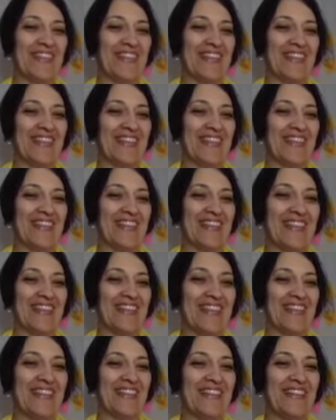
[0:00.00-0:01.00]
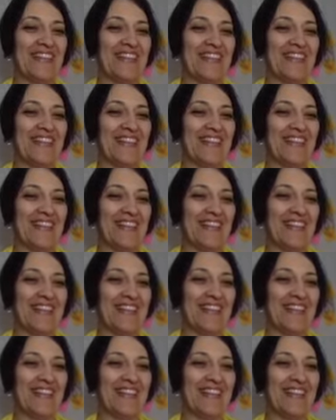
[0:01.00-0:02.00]

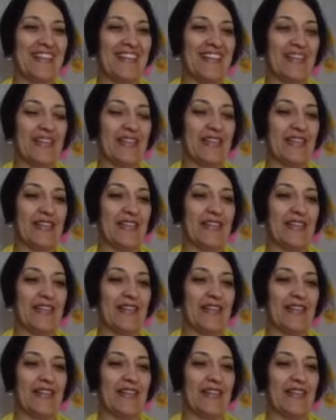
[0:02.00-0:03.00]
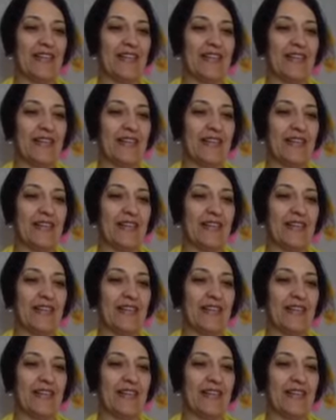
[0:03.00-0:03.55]
This person isn't speaking.